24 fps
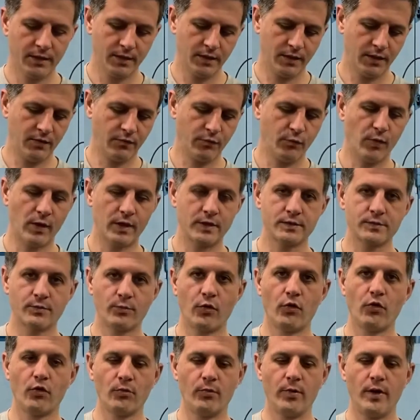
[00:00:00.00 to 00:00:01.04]
if one
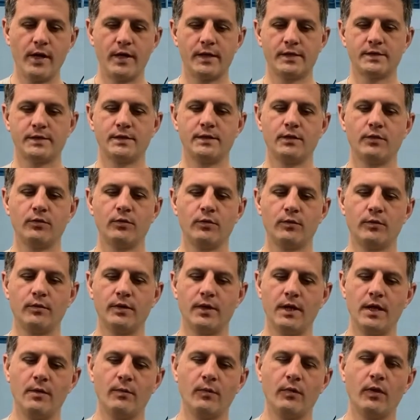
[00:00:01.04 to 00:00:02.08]
spoke breaks, the
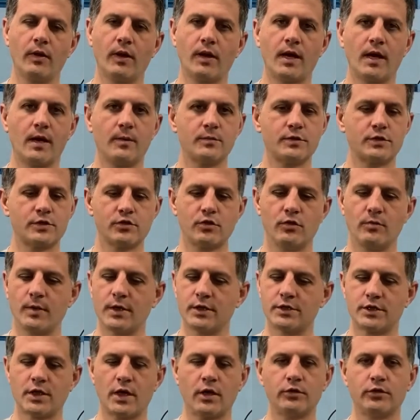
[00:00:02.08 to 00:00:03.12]
rim will come so
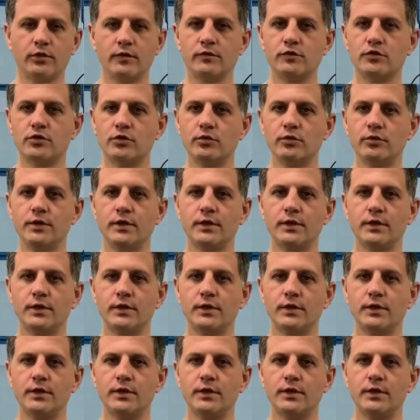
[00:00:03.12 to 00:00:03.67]
much out of true